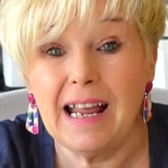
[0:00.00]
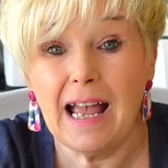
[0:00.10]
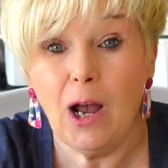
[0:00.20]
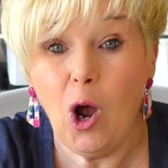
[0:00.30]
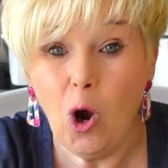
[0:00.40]

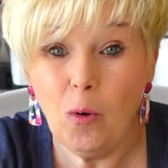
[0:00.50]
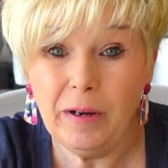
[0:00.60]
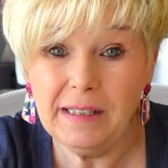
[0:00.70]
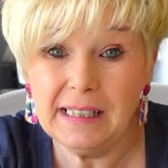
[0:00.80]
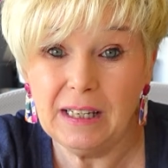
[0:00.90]
I hope
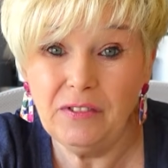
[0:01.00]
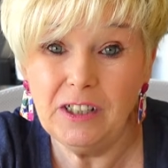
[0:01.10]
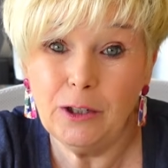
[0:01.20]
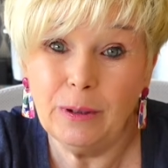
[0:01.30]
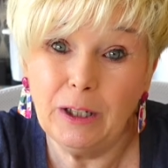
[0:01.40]
it's
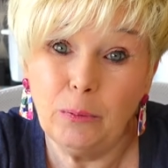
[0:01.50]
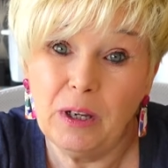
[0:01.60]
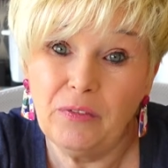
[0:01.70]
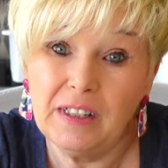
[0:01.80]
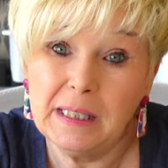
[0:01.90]
given you a little
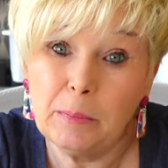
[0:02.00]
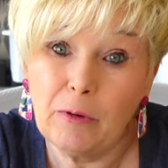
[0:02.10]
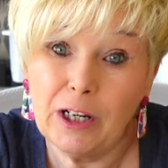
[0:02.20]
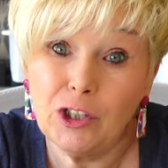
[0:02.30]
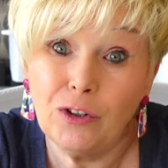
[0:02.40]
bit of
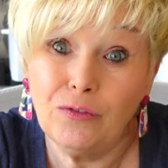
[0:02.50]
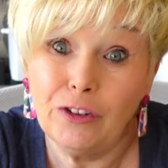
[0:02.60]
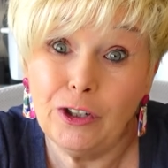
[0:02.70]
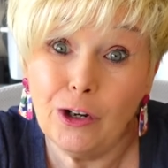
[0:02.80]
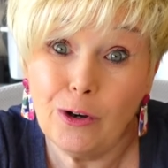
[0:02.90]
inspiration
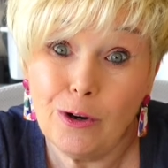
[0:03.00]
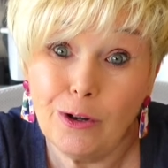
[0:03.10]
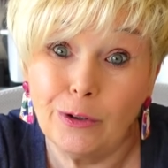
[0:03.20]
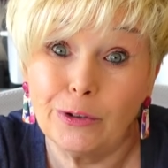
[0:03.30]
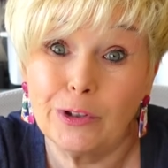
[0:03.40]
for
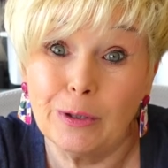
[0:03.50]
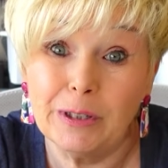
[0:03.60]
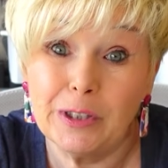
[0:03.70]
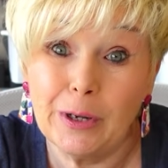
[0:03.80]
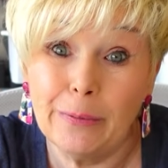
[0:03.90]
your
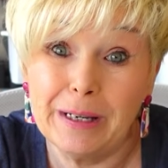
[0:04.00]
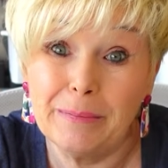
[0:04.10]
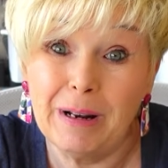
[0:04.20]
summer sewing